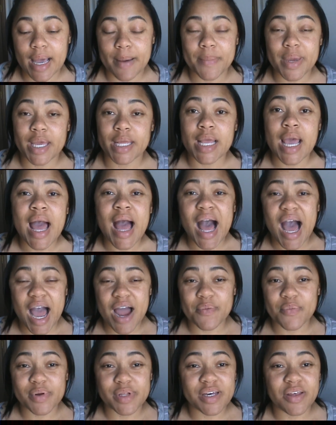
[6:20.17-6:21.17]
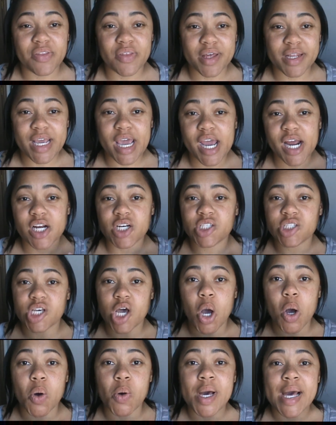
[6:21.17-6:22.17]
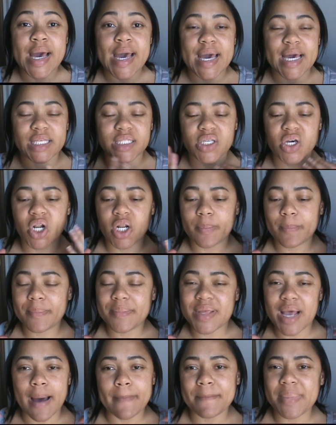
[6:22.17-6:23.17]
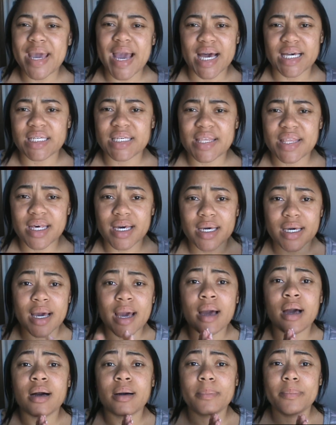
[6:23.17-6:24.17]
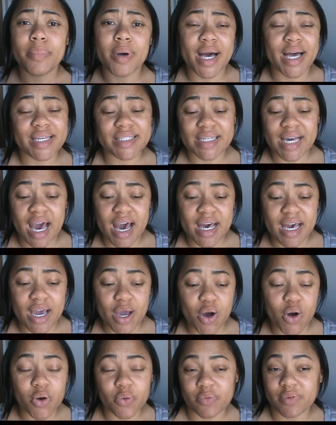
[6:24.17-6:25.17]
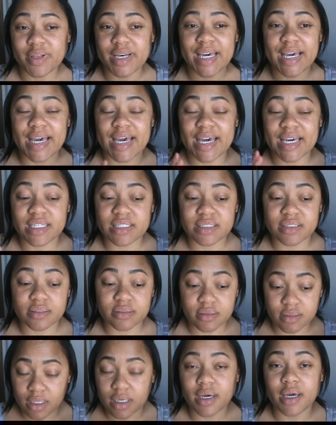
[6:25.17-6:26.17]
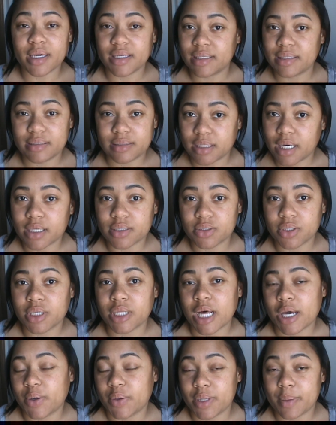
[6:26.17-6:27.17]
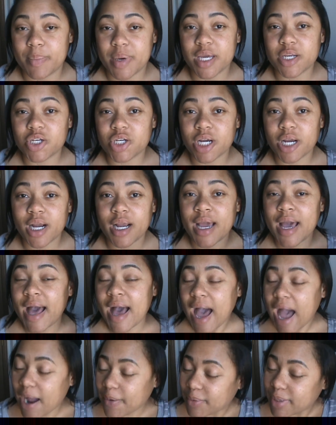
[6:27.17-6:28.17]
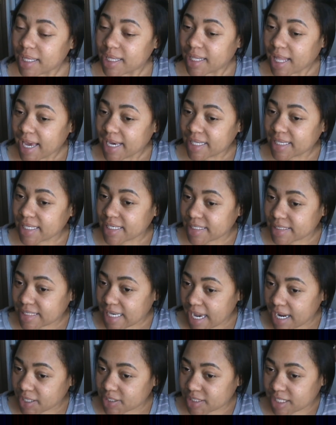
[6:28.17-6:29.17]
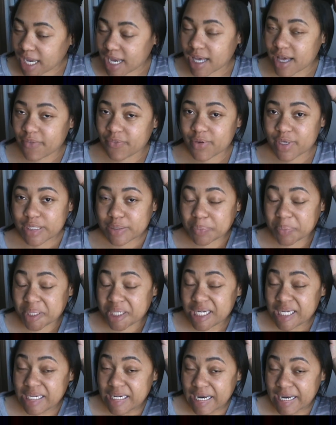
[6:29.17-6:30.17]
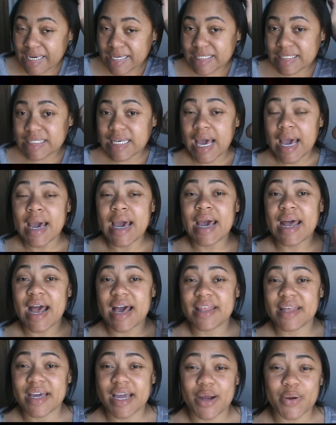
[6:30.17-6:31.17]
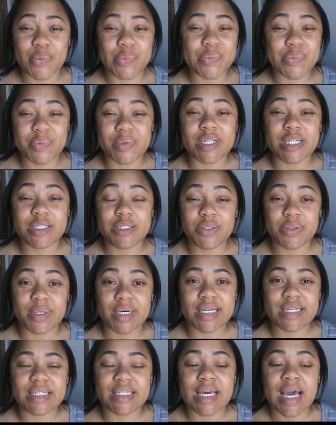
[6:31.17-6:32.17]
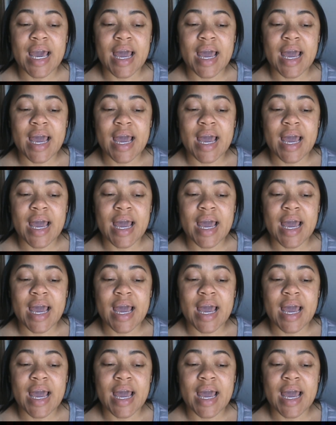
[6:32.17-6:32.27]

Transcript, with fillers: I mean, I have really thin hair, so it's gonna not be as thick, but I hopefully it does look like the picture. I really like this hairstyle. It feels pretty nice. I think I really do it.